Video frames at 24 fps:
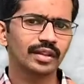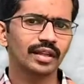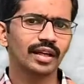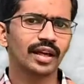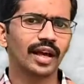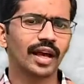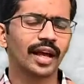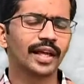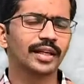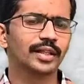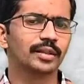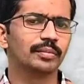
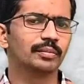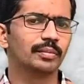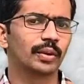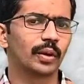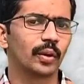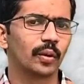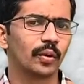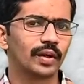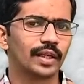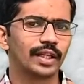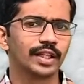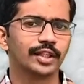And
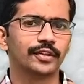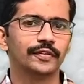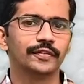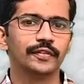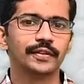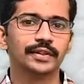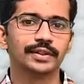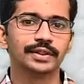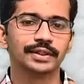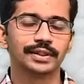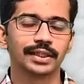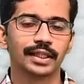broadly if
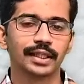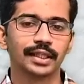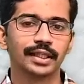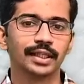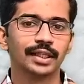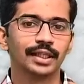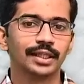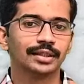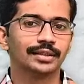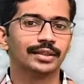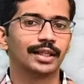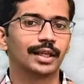you say
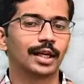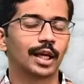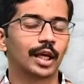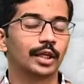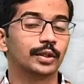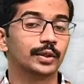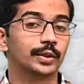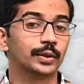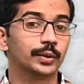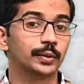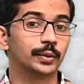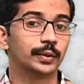there are
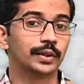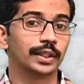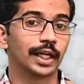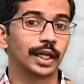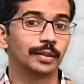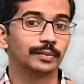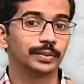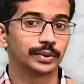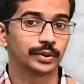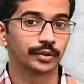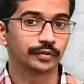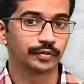two
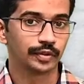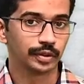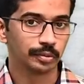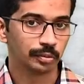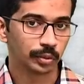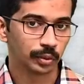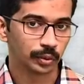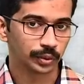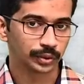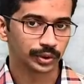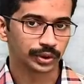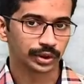types of
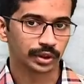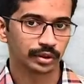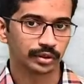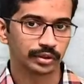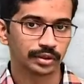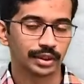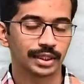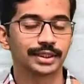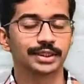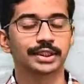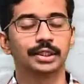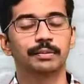emotion,
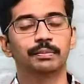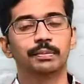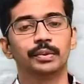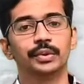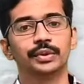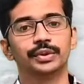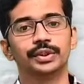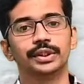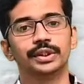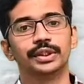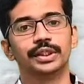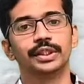there is a
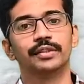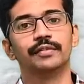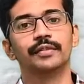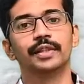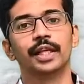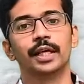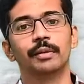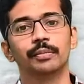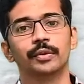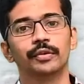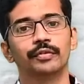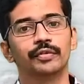positive
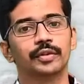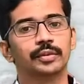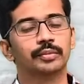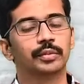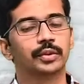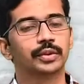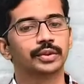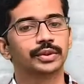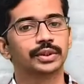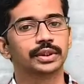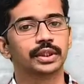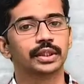type of
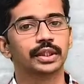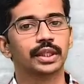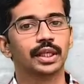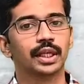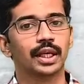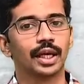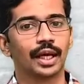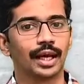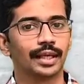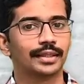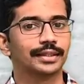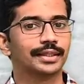emotion
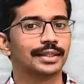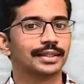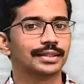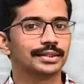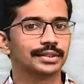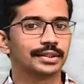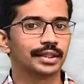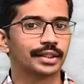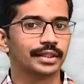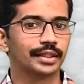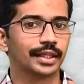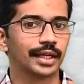and there
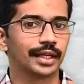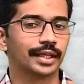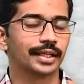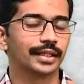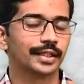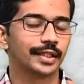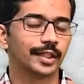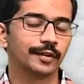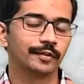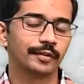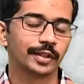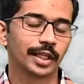is a
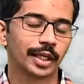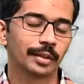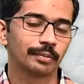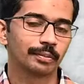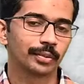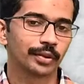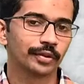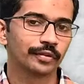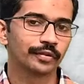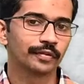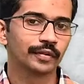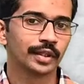negative
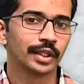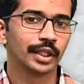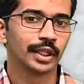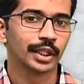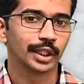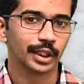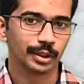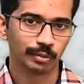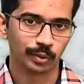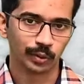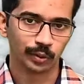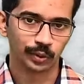type of
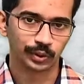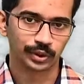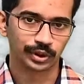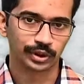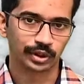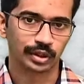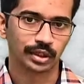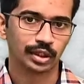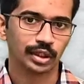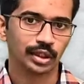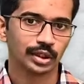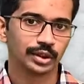
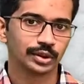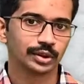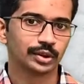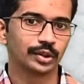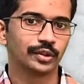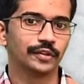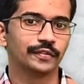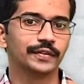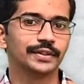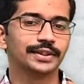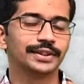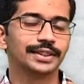emotion. So,
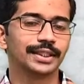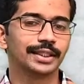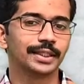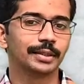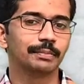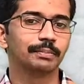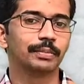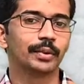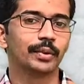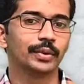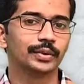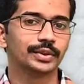if you say the
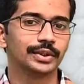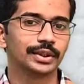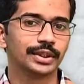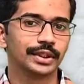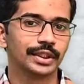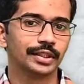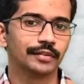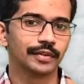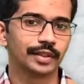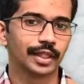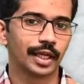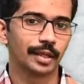
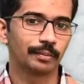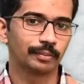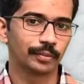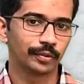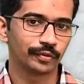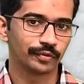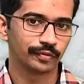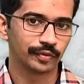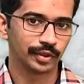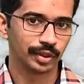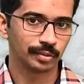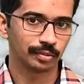positive type
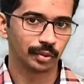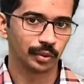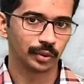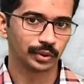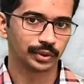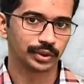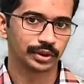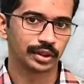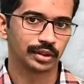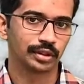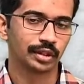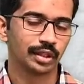of
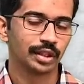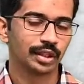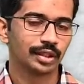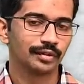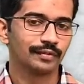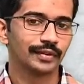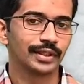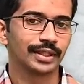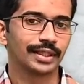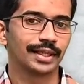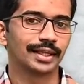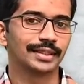emotion,
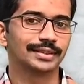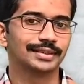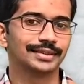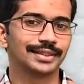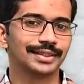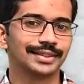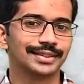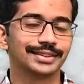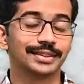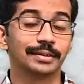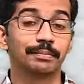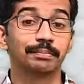we can say
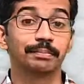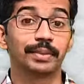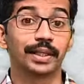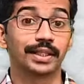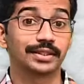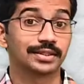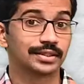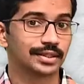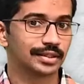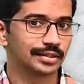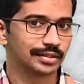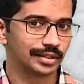it is a
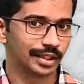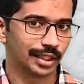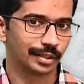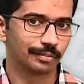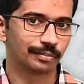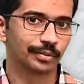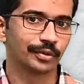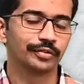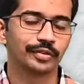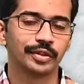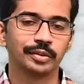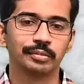pleasant
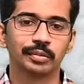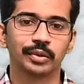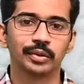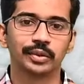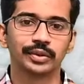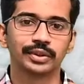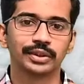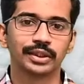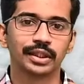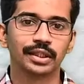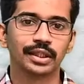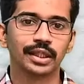type of
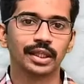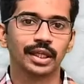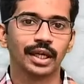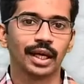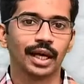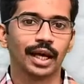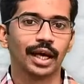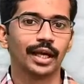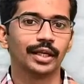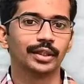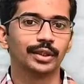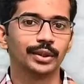emotion
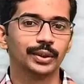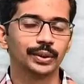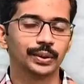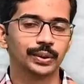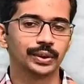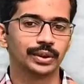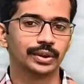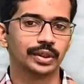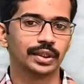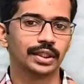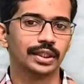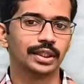and
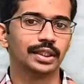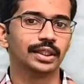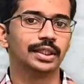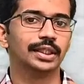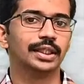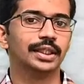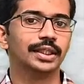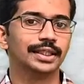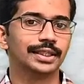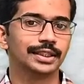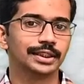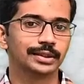usually
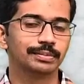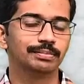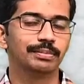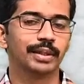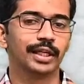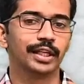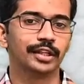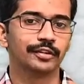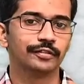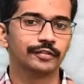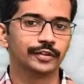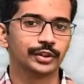it is
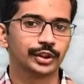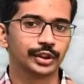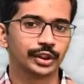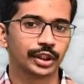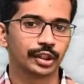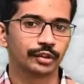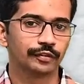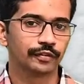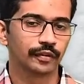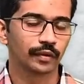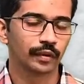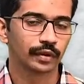
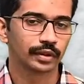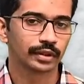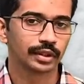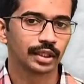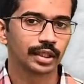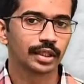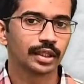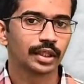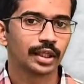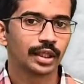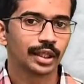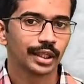beneficial for
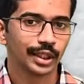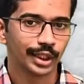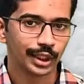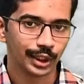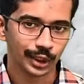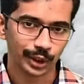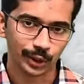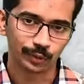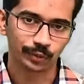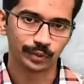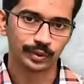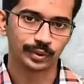the
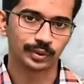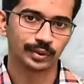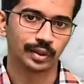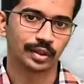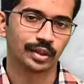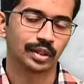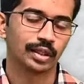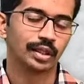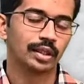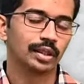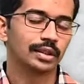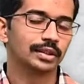individual.
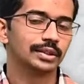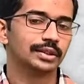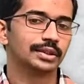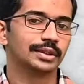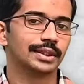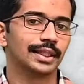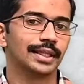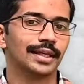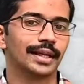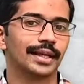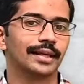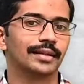
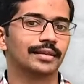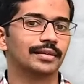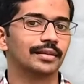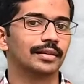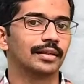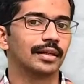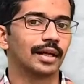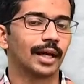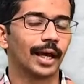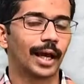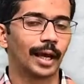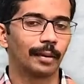Say
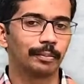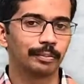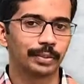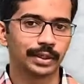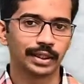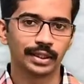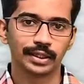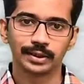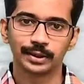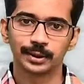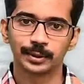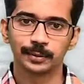like
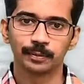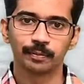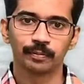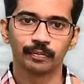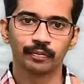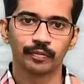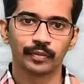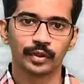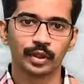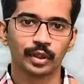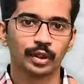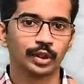happiness,
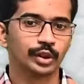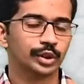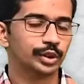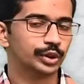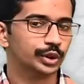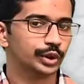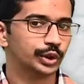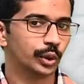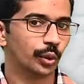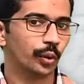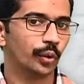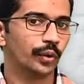
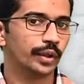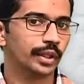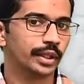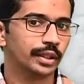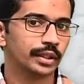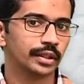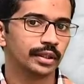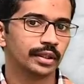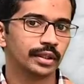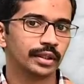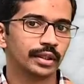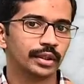
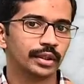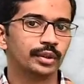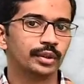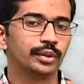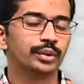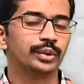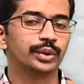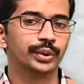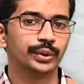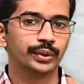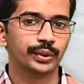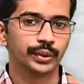joy,
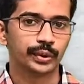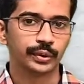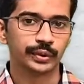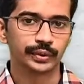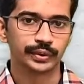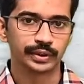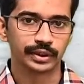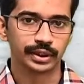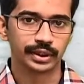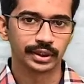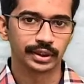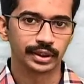
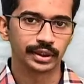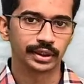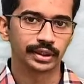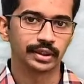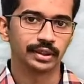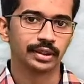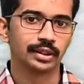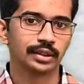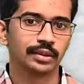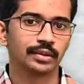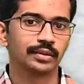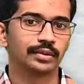curiosity,
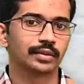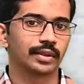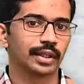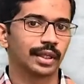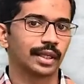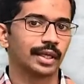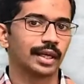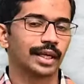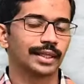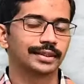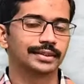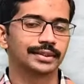
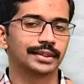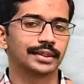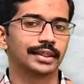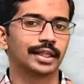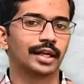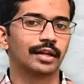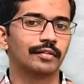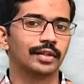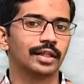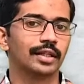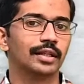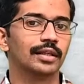okay,
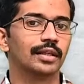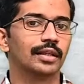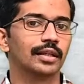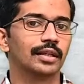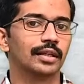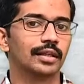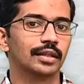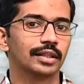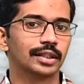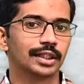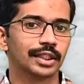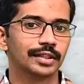etc. will
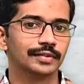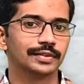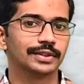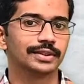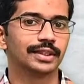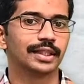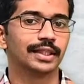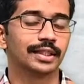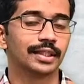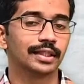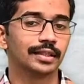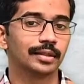uh, give
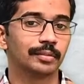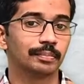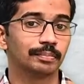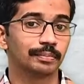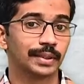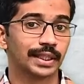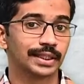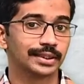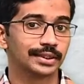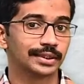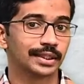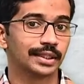certain
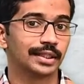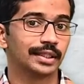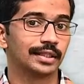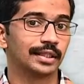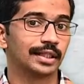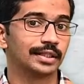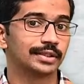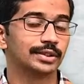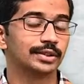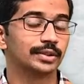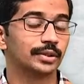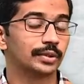
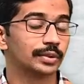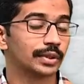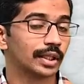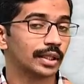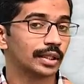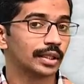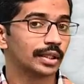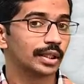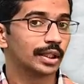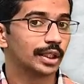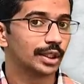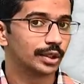pleasantness to
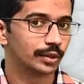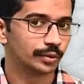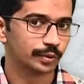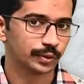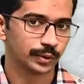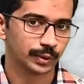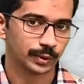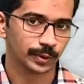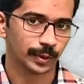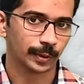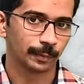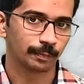the
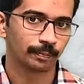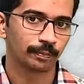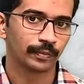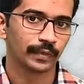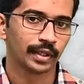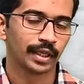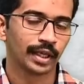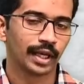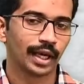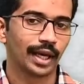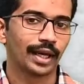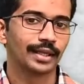individual.
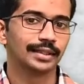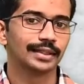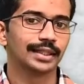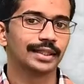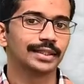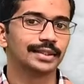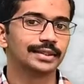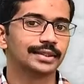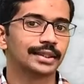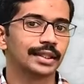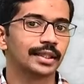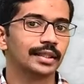And there
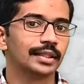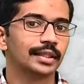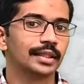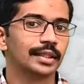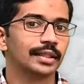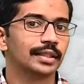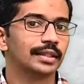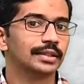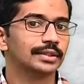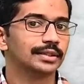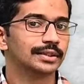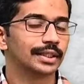is a
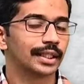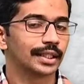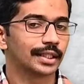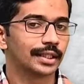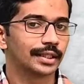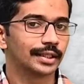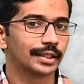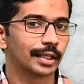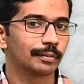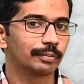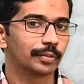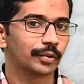
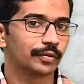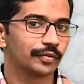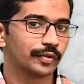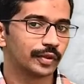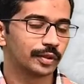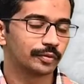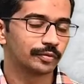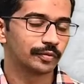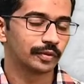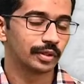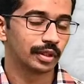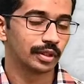second type of
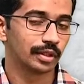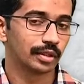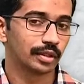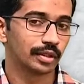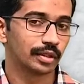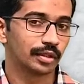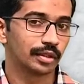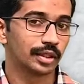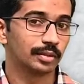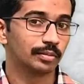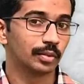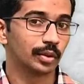in,
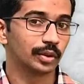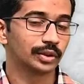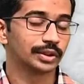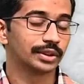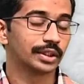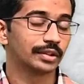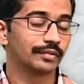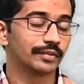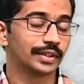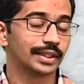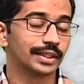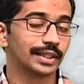uh,
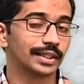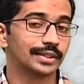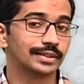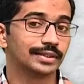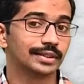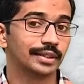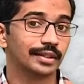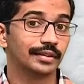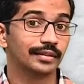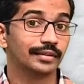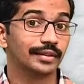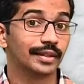emotion we can
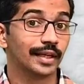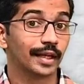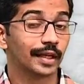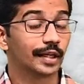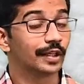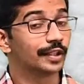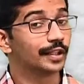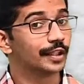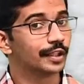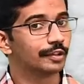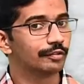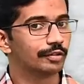say
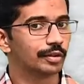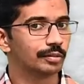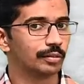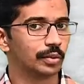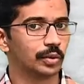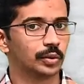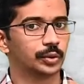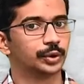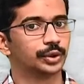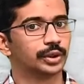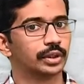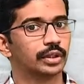negative
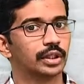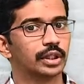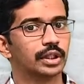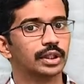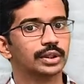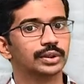emotion.